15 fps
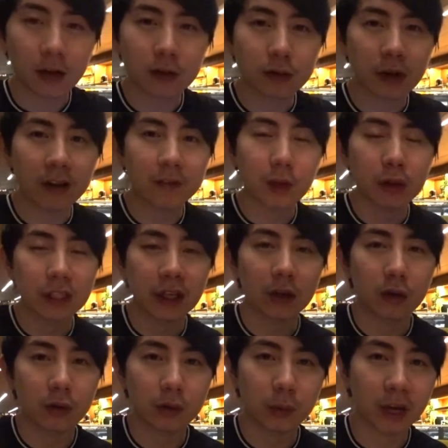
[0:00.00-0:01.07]
ravioli
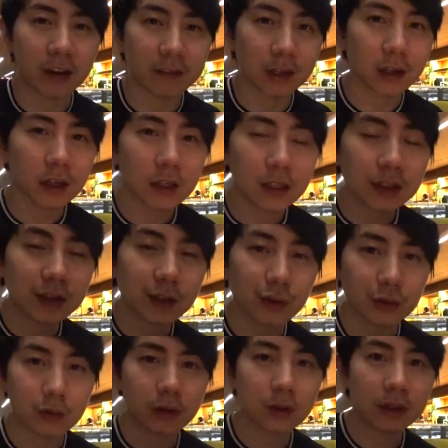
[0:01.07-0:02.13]
or whatever.
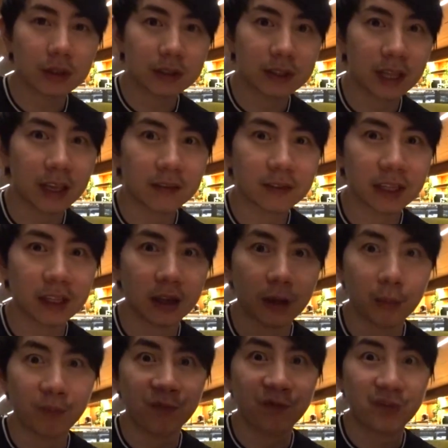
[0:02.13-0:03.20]
So they have like
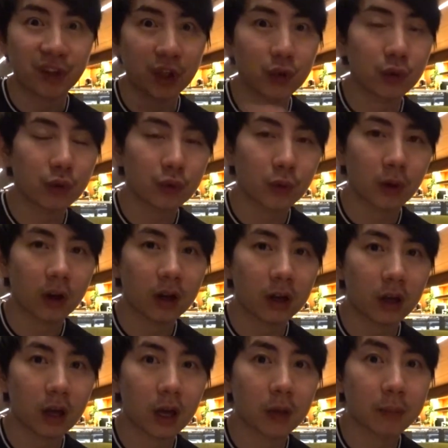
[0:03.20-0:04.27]
a few
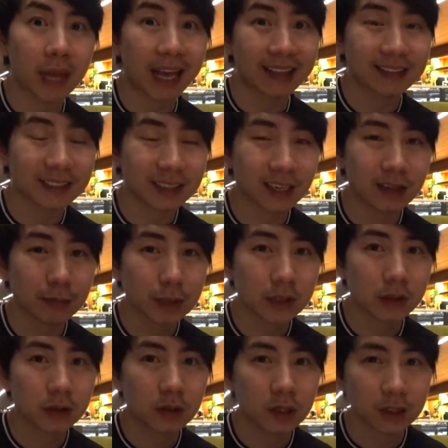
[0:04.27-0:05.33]
pasta types,
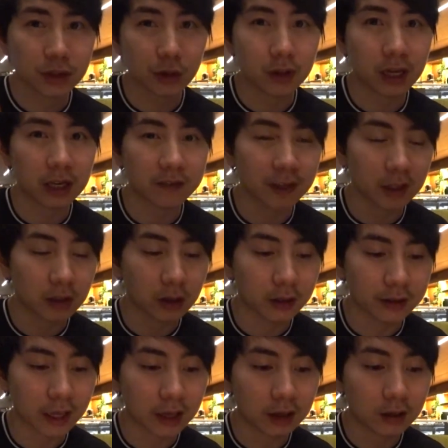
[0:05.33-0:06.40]
so kind of eager on
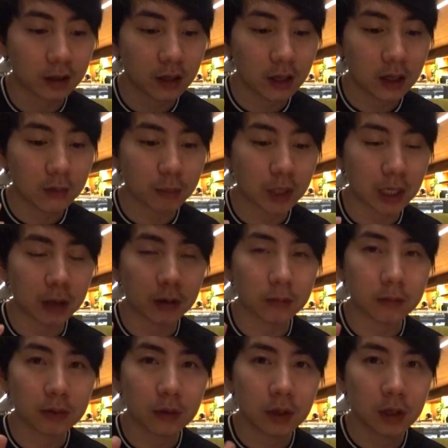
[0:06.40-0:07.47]
that. But
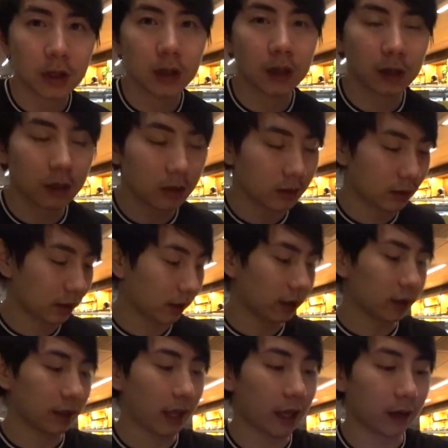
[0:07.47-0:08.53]

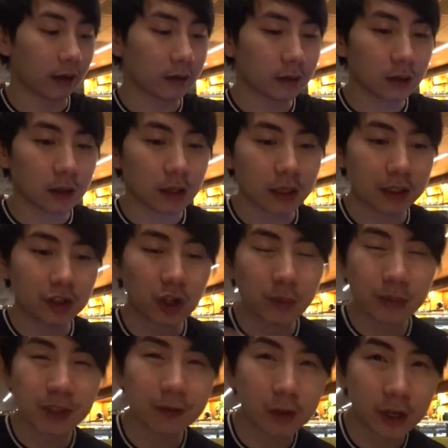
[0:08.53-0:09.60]
yeah, in
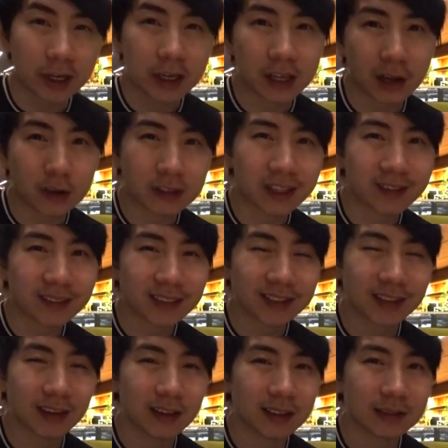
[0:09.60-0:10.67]
terms of a rating, I would give it a
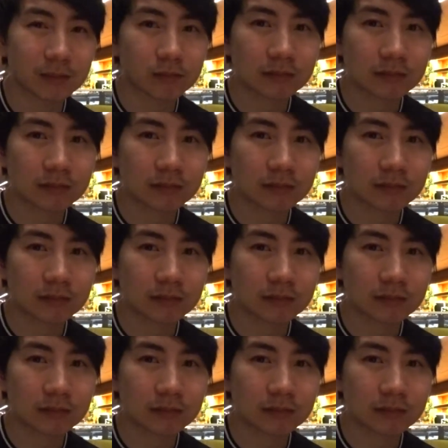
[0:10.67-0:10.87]
solid